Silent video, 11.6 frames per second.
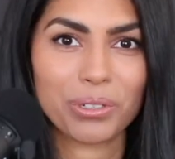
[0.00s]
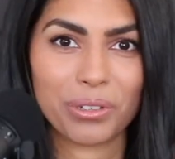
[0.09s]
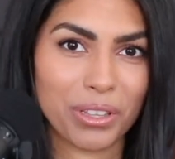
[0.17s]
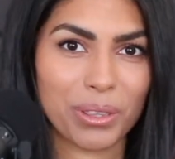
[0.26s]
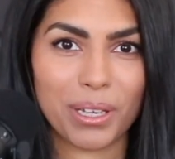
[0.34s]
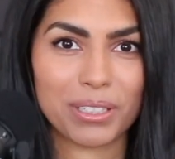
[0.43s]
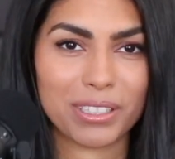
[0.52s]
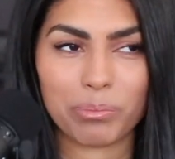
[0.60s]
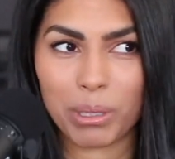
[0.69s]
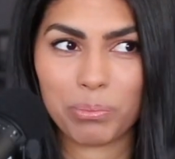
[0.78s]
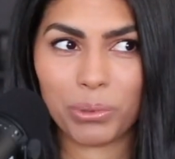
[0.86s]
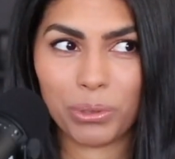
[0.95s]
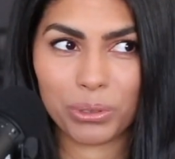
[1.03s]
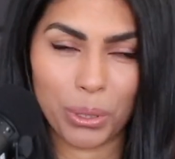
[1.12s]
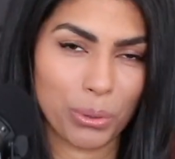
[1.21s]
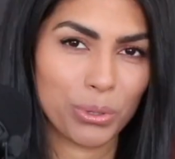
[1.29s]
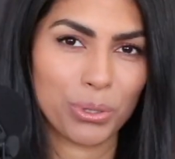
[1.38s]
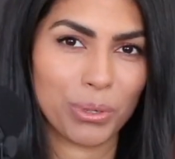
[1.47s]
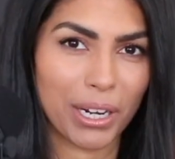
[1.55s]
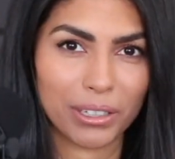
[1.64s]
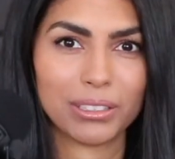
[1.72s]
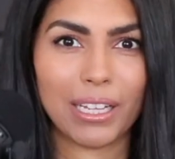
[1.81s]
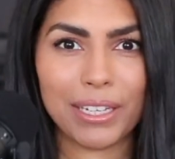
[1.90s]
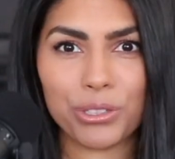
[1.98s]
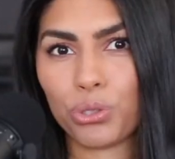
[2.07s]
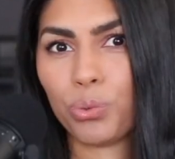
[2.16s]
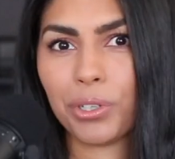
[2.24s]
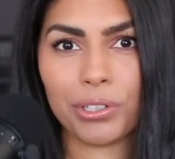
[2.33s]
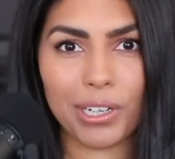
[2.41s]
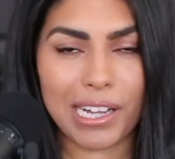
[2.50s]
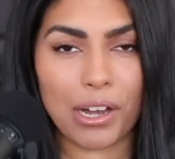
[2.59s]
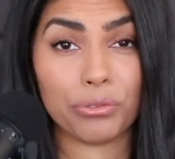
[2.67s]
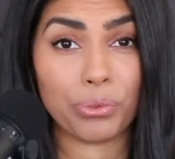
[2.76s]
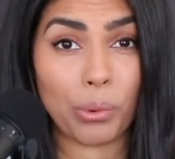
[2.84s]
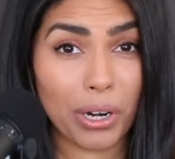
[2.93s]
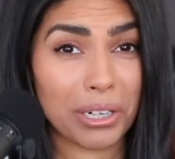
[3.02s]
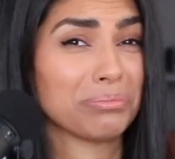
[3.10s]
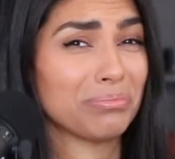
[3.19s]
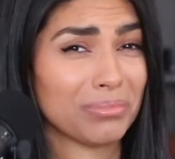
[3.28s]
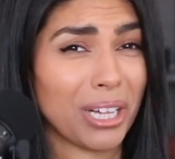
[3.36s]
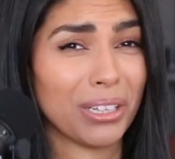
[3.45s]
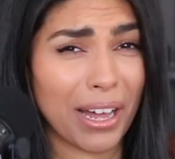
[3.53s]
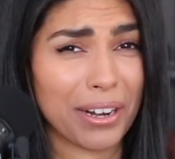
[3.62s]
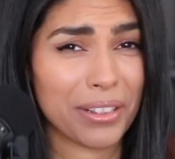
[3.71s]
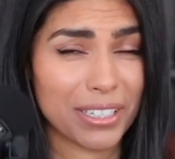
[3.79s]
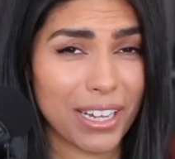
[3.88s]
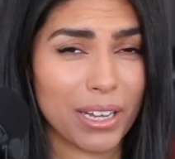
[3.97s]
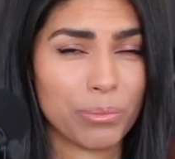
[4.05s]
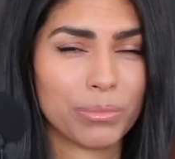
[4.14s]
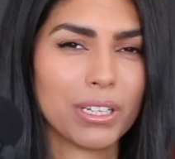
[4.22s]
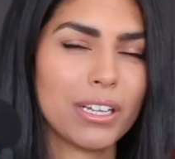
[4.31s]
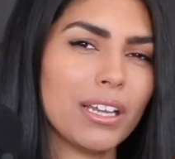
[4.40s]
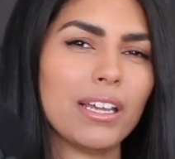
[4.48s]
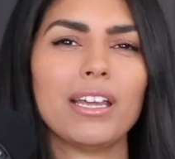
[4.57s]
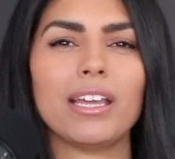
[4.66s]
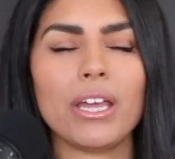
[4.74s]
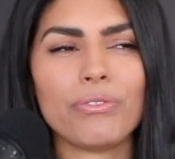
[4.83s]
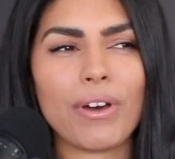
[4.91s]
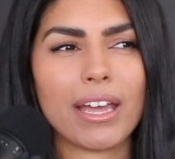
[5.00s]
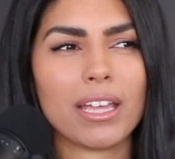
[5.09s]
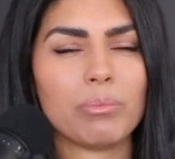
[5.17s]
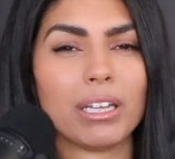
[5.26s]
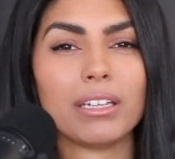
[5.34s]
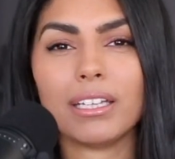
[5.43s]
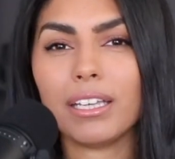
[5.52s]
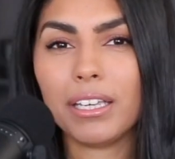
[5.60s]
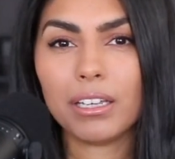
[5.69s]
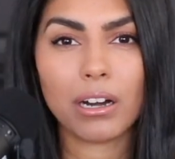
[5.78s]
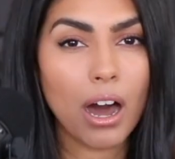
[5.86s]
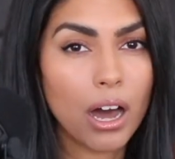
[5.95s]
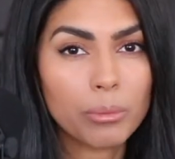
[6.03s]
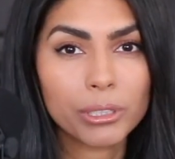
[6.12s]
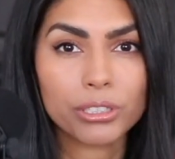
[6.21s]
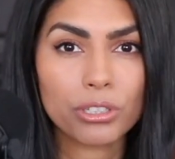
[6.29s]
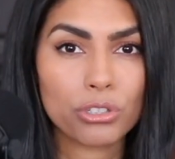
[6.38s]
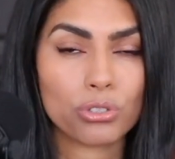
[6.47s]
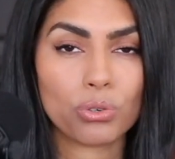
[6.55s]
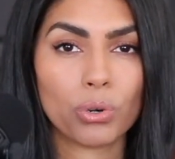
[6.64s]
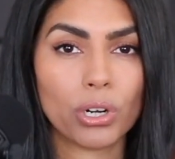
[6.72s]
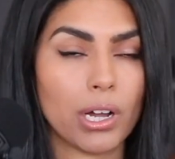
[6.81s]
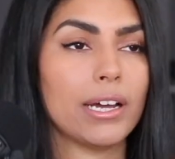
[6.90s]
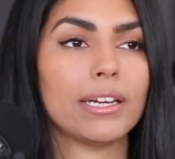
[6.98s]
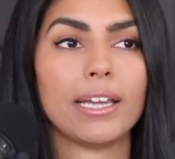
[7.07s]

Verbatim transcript: are the things that people go to an airline's Twitter account for a lot of the time. If I am an e-commerce store on